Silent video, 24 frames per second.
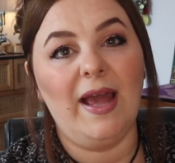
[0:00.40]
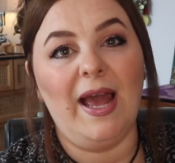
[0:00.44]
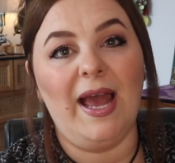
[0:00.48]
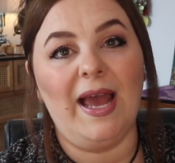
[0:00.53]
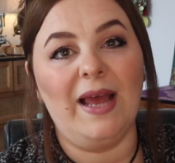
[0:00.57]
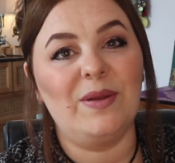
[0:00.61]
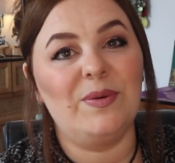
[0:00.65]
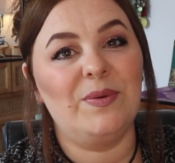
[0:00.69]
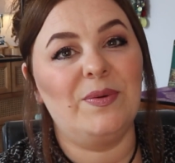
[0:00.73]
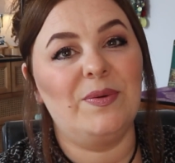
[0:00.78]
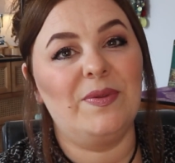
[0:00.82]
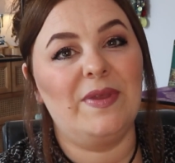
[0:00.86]

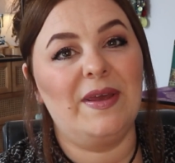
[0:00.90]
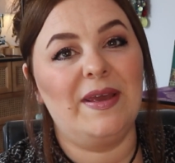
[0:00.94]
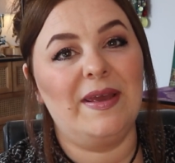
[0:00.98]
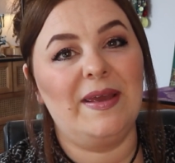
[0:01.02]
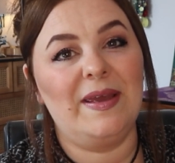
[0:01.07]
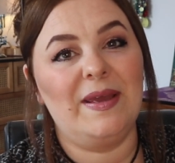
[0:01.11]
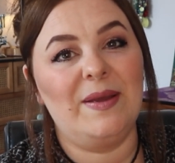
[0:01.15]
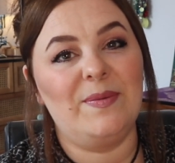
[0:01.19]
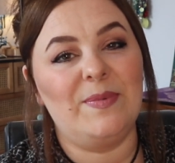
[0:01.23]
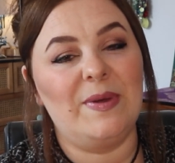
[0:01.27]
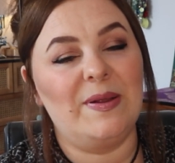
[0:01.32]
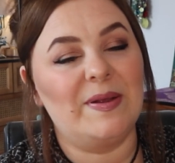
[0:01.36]
Hello
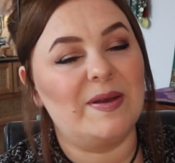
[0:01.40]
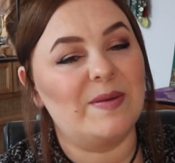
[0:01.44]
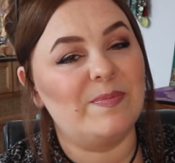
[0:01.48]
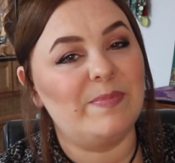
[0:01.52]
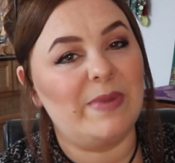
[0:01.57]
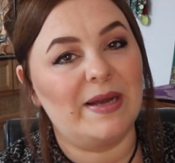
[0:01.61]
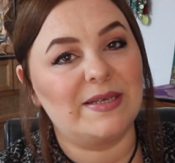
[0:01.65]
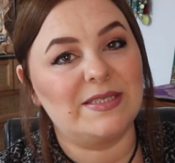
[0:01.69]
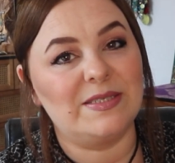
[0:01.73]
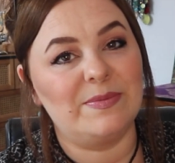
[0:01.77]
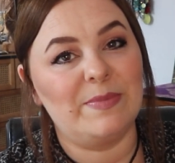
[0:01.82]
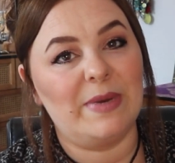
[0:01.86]
there, welcome
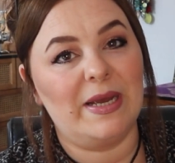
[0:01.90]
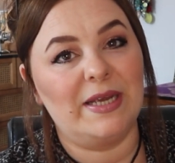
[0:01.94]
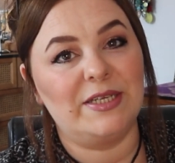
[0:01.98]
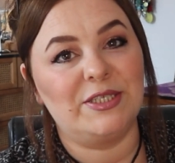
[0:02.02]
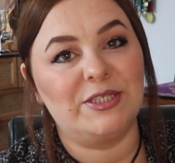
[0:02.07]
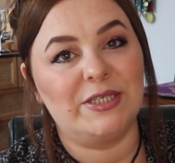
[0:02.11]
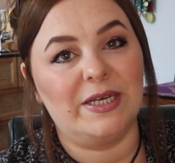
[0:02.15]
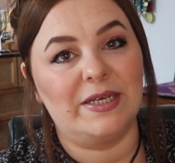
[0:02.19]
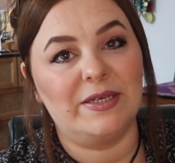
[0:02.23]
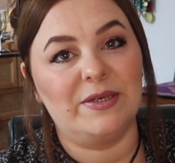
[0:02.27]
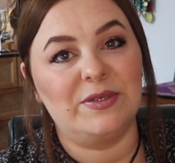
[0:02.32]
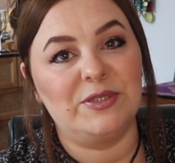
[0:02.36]
back to my
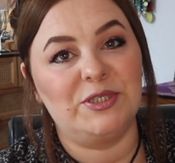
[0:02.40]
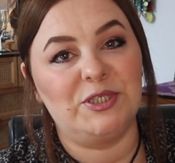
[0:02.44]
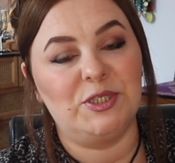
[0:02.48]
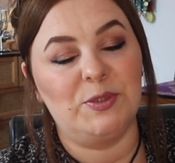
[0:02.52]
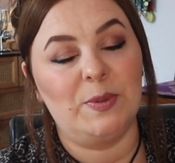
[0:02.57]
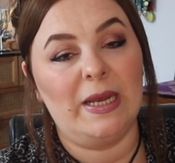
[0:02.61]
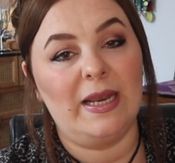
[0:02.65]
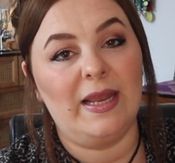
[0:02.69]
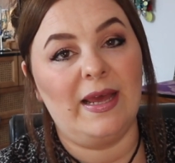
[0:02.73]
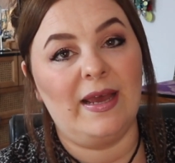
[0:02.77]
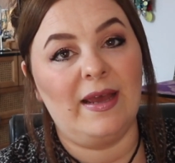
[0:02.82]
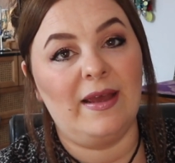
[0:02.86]
channel,
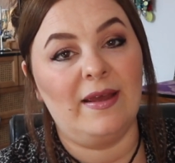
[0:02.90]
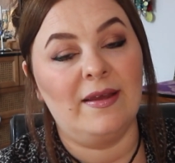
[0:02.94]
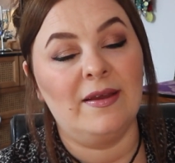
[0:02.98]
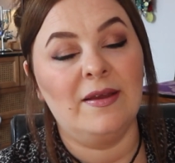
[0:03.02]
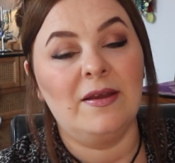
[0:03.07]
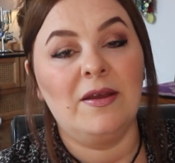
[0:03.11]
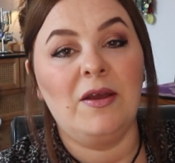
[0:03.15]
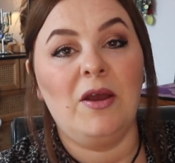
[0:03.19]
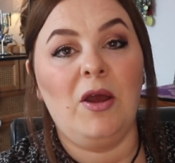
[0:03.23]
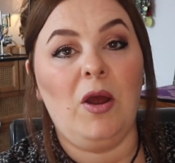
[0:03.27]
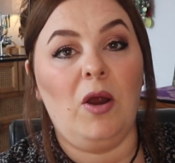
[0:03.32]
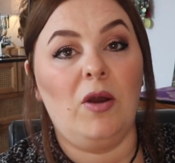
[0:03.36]
Juella.
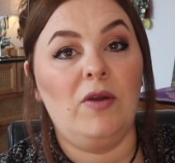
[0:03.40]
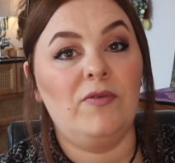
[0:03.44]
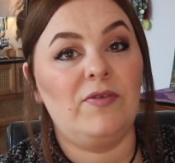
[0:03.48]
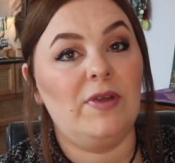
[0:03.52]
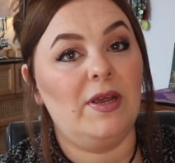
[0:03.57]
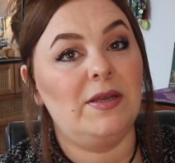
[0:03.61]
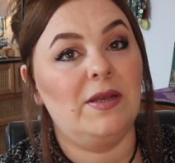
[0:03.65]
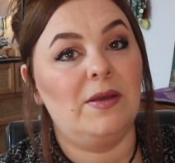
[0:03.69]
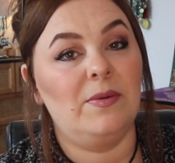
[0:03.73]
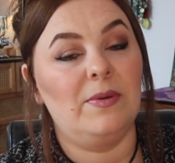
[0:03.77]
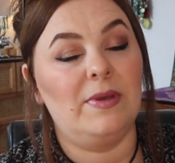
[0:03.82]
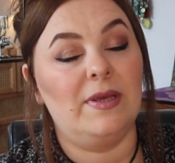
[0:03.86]
Or if you're
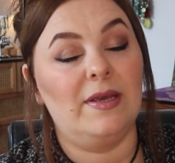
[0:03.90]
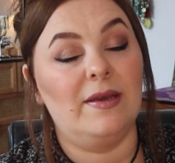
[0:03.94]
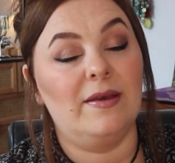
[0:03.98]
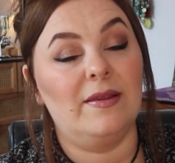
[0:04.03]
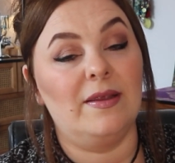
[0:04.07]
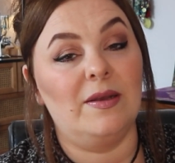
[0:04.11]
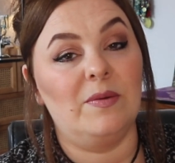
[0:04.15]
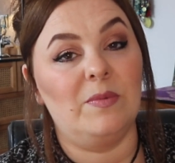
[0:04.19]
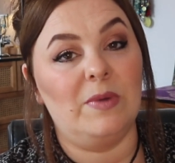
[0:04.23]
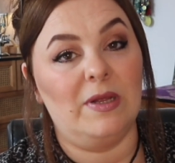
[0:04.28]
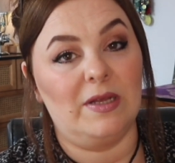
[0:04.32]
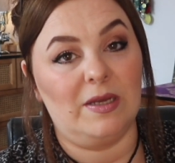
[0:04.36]
new here,
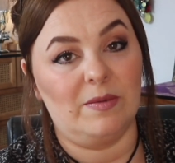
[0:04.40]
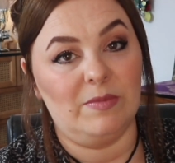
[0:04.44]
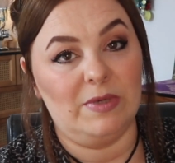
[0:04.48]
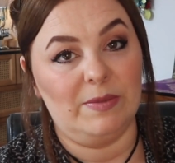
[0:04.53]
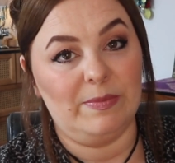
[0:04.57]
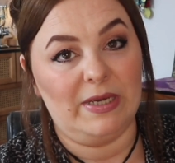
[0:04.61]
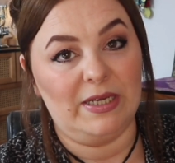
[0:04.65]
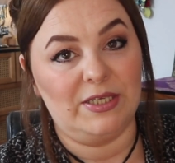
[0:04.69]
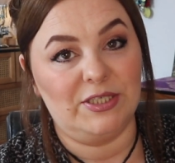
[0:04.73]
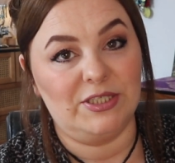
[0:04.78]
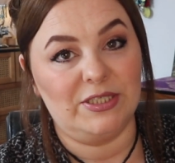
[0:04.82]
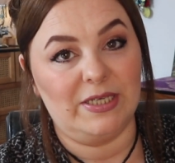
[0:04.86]
then welcome to
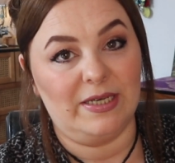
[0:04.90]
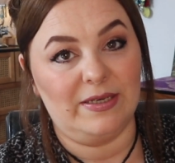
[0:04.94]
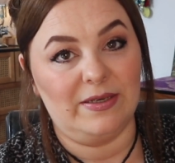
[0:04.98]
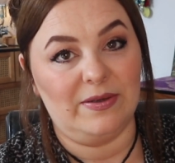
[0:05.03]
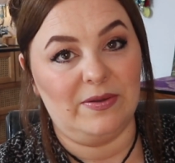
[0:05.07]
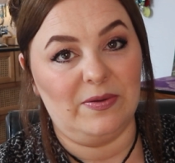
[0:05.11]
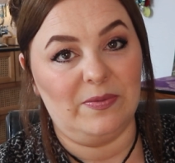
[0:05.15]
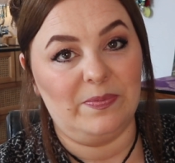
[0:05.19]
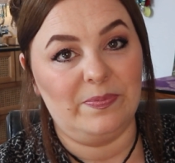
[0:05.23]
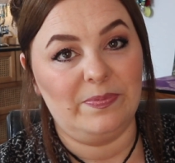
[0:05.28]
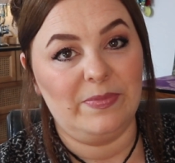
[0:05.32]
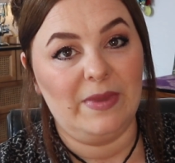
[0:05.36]
my
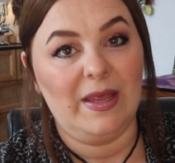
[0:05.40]
channel.